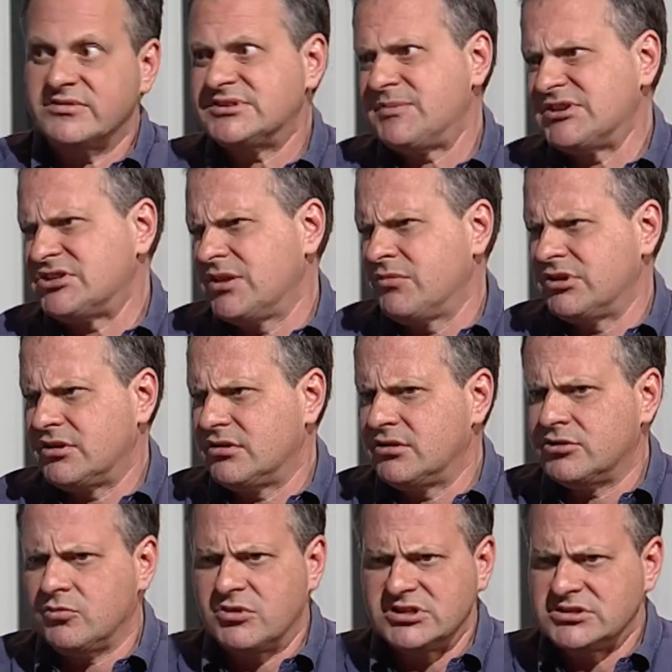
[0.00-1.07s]
especially with the
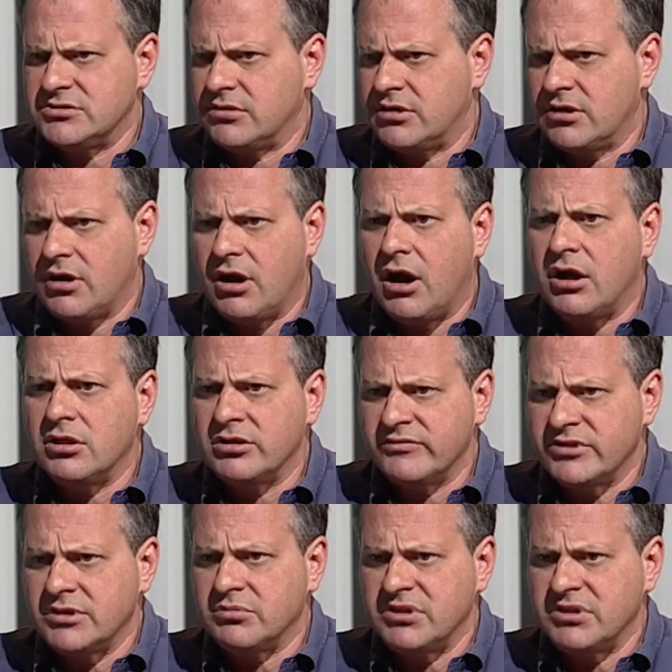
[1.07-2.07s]
little ones who are all over the